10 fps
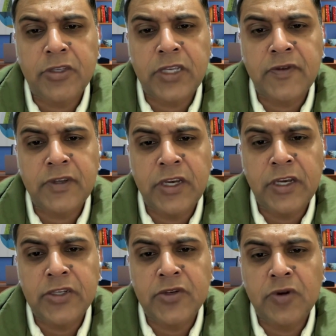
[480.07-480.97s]
process, which
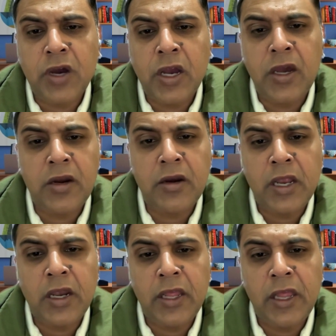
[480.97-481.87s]
leads to higher
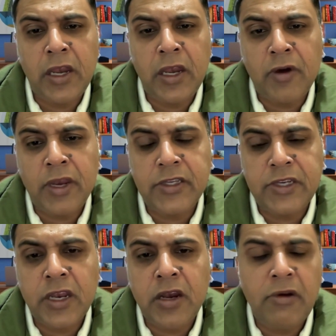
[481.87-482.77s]
LDL and lower
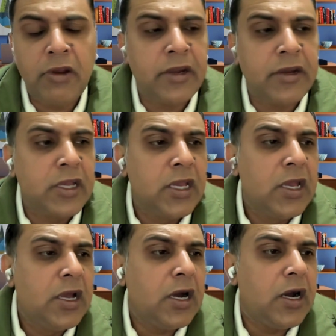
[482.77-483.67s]
HDL, right?
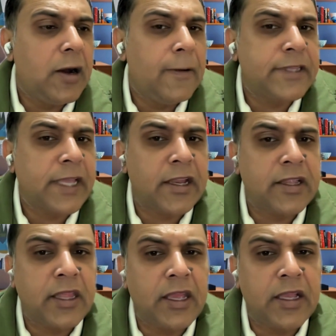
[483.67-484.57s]

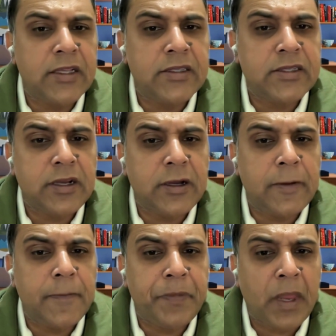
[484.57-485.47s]
Second thing is
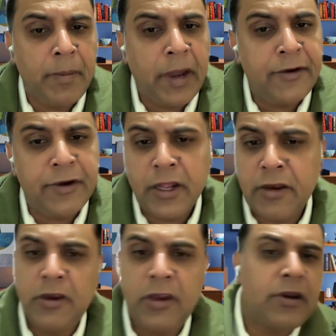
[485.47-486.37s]
bite
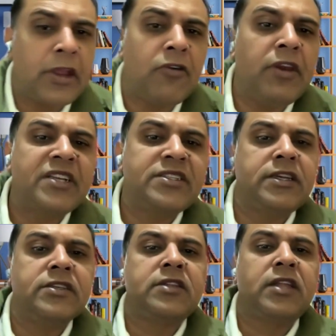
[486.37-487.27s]
directly regulates
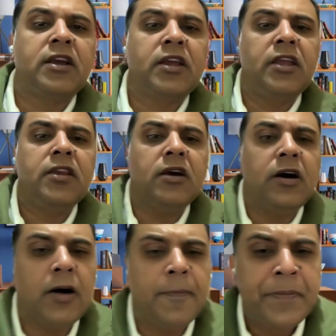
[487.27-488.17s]
this. Then again,
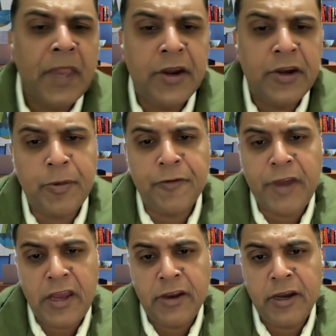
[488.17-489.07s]

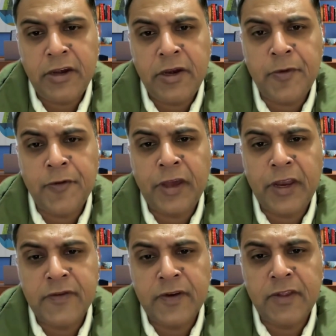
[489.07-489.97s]
tryptophan, right?
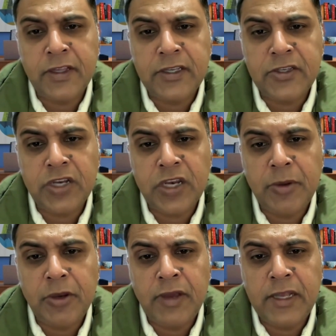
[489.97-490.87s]
Tryptophan is one of the essential
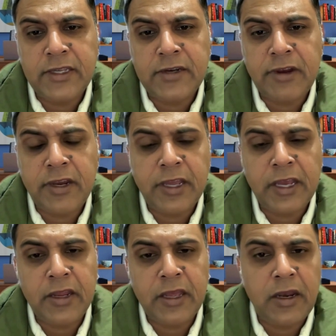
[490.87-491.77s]
amino acid, right?
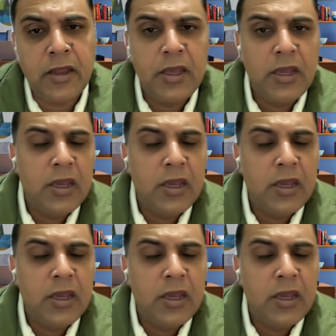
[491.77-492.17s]
And